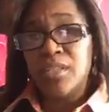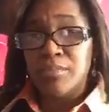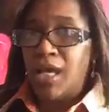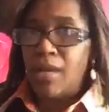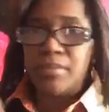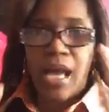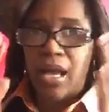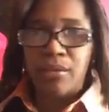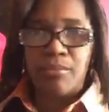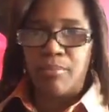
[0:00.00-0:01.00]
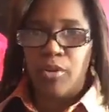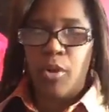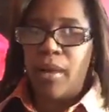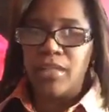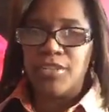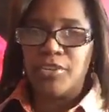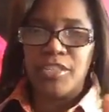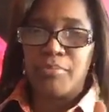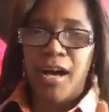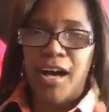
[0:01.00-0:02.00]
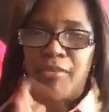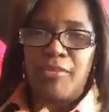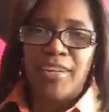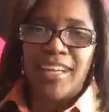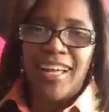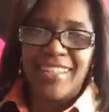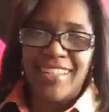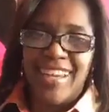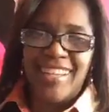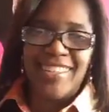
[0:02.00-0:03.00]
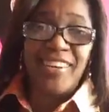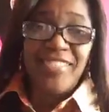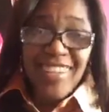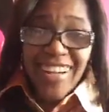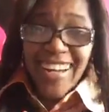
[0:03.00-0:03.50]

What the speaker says: sometimes I blow my students' mind before the day is over.